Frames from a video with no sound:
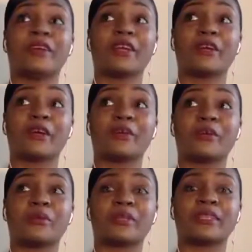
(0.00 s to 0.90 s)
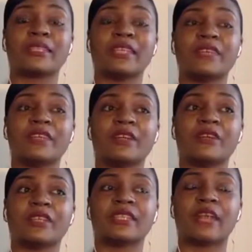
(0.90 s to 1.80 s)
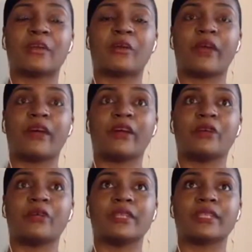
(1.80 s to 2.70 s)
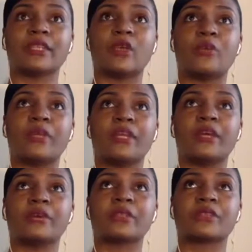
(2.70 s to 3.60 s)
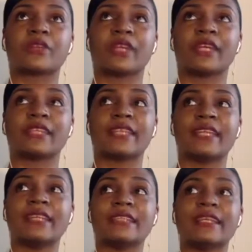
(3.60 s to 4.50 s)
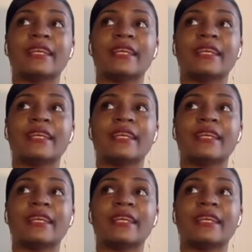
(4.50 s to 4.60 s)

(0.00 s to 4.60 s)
incredible, because even though this time around it was open notes for the essays,